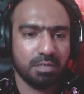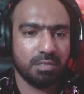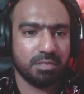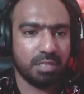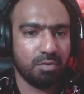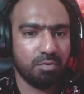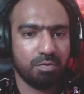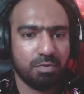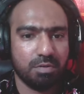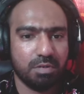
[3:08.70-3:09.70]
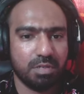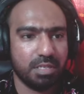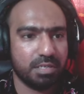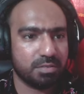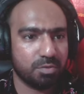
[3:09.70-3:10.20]
now
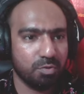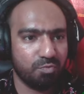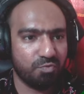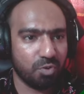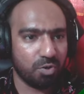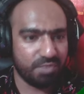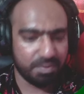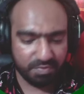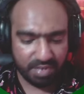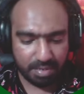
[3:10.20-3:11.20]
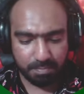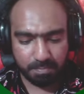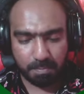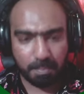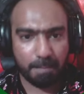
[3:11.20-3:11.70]
let's look for 55,
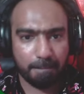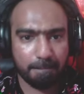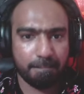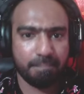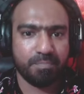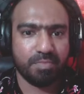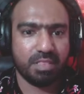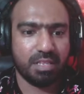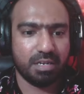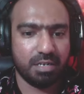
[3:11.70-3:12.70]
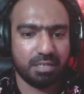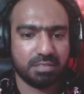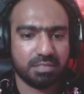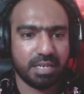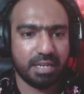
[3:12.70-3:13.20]
the next
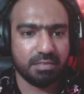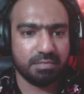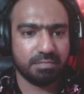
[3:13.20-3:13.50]
scan,